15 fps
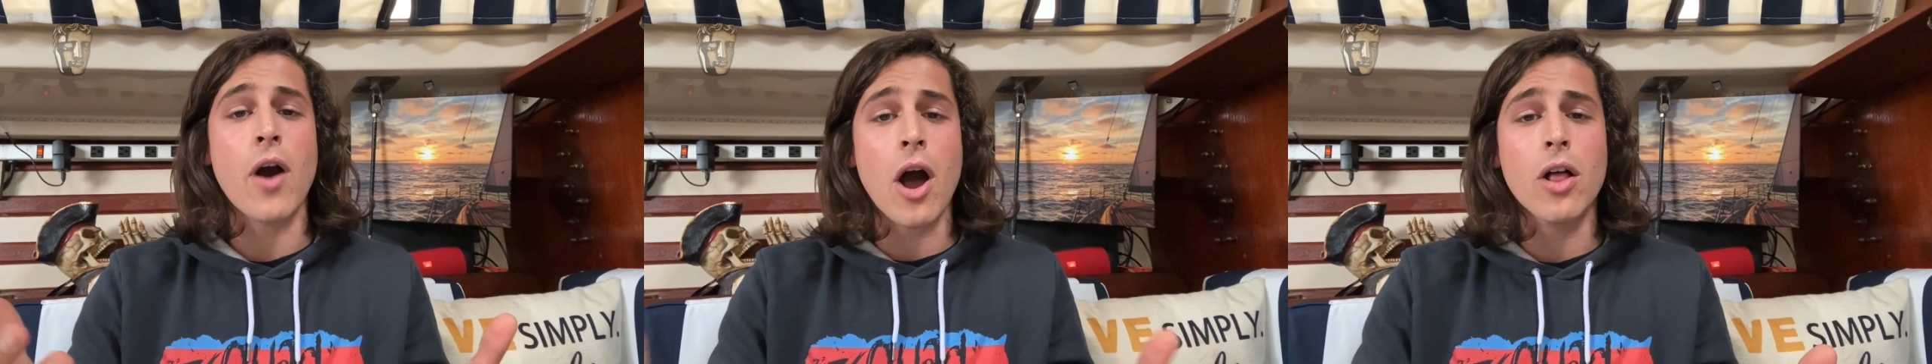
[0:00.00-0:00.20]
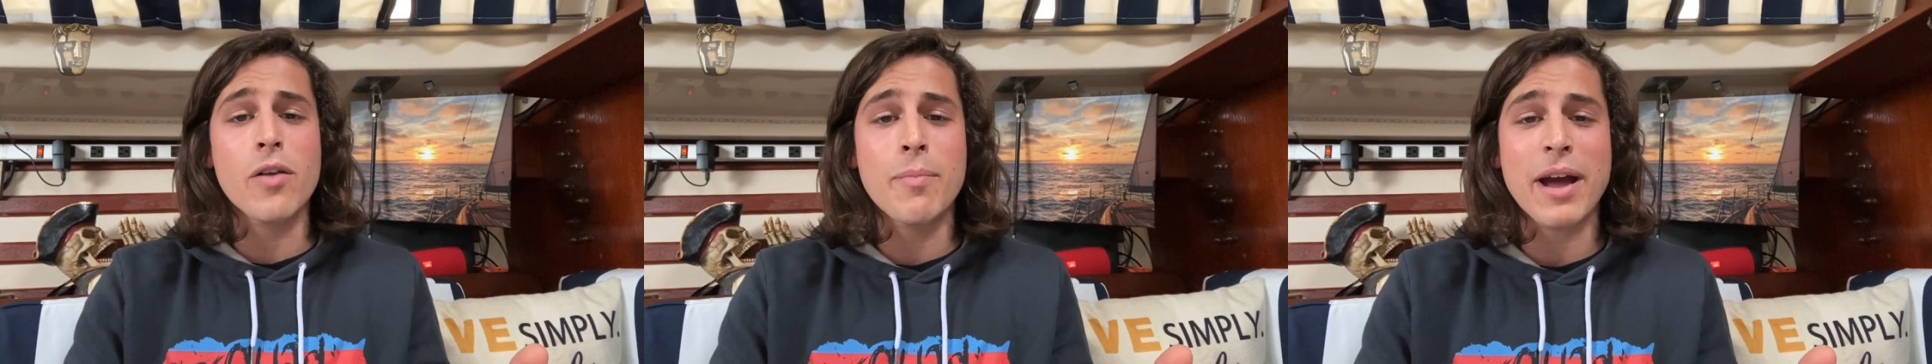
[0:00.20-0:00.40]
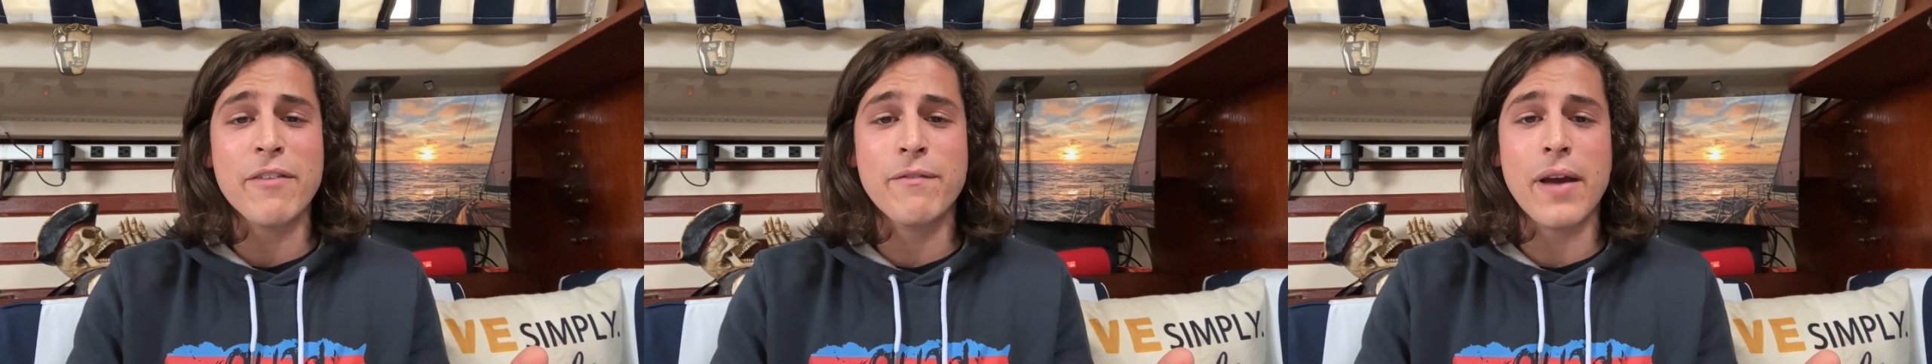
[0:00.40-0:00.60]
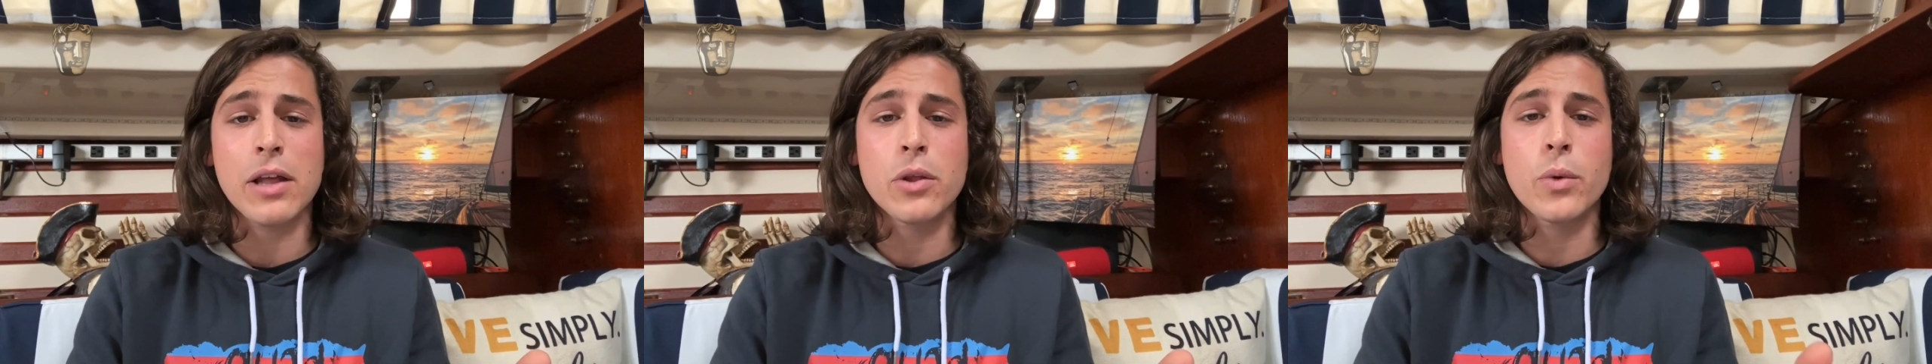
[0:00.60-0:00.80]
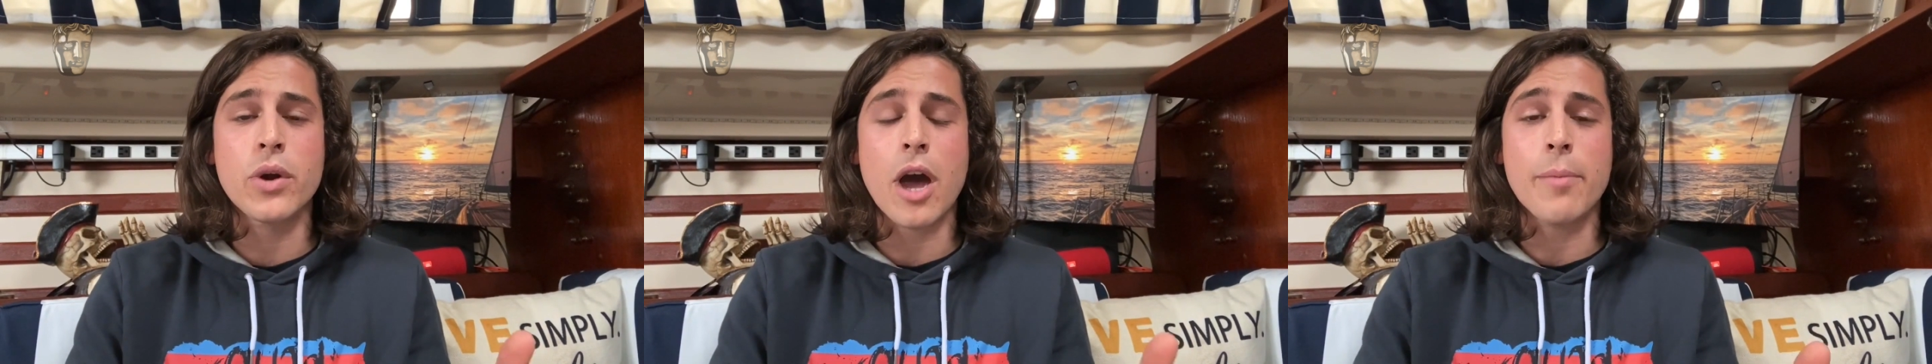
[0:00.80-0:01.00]
all of my
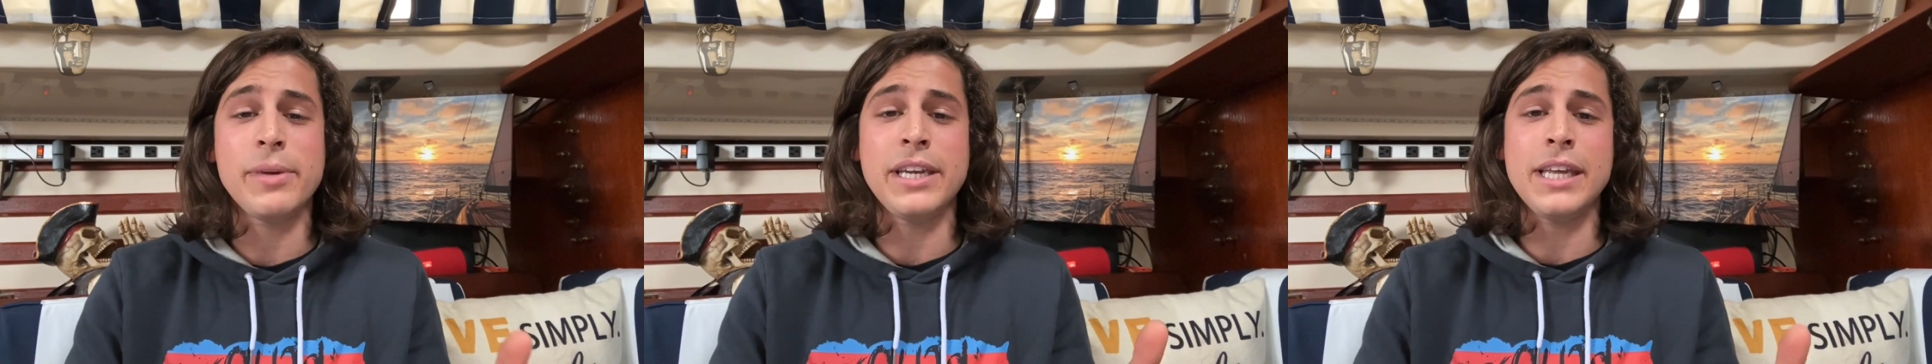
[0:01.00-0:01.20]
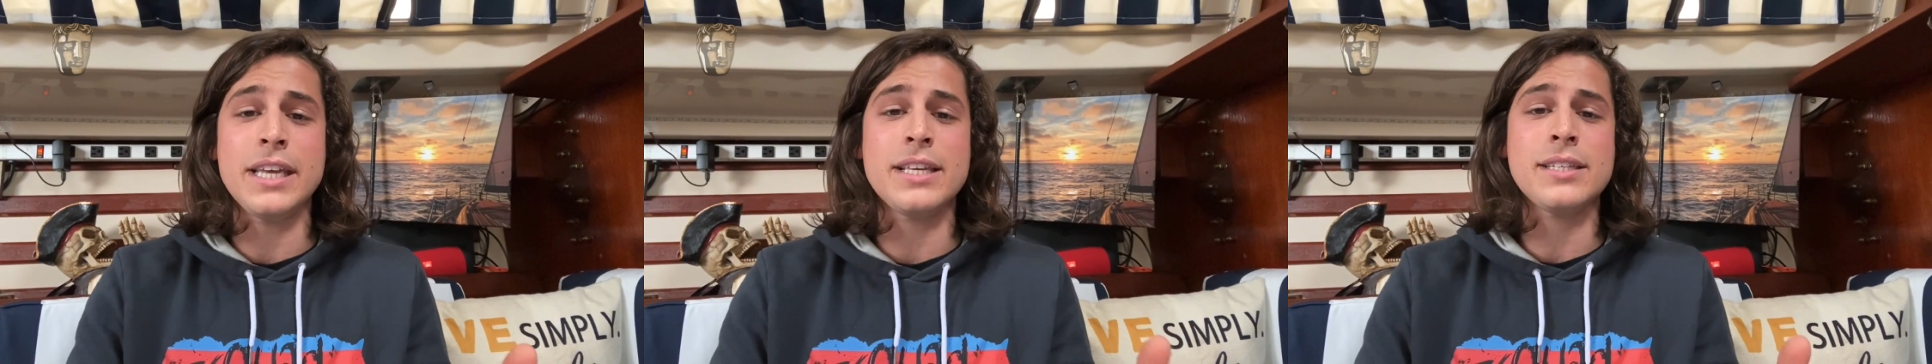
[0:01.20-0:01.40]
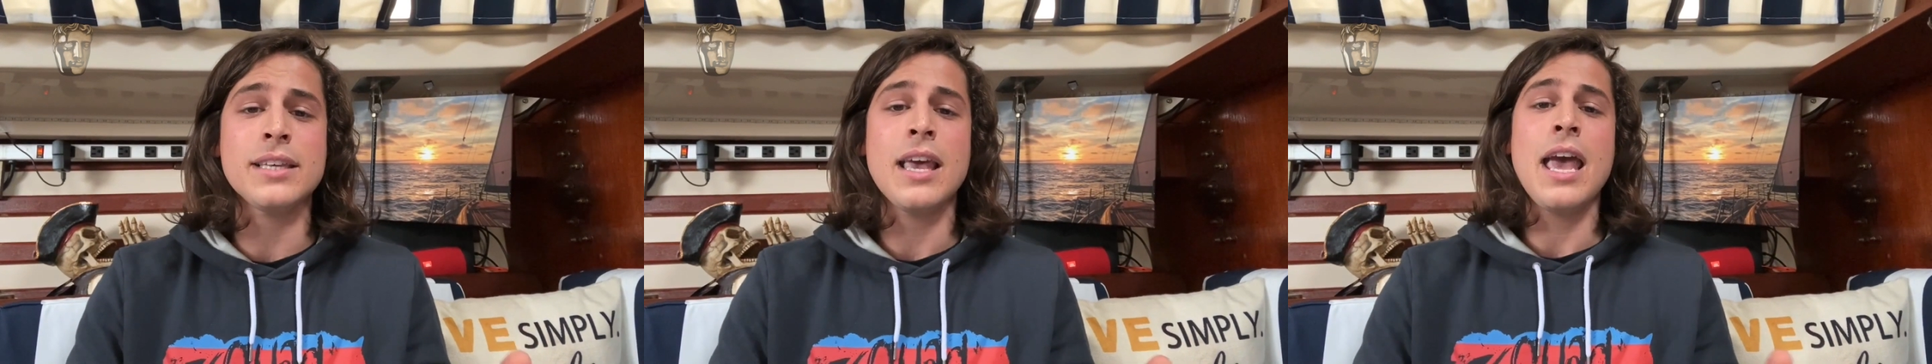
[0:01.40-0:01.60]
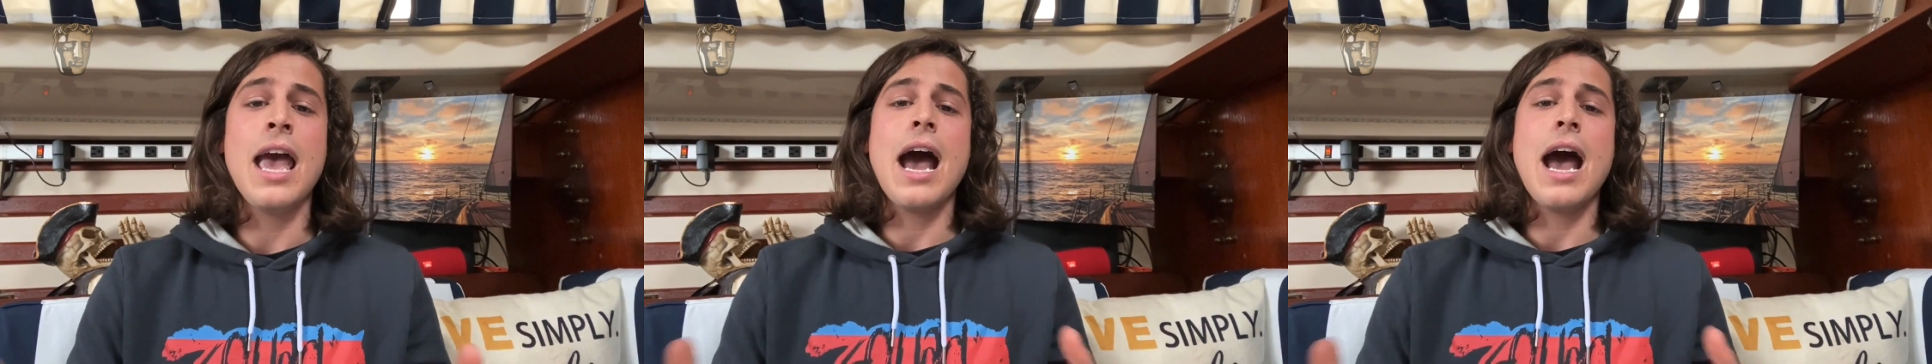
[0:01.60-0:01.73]
fellow nominees.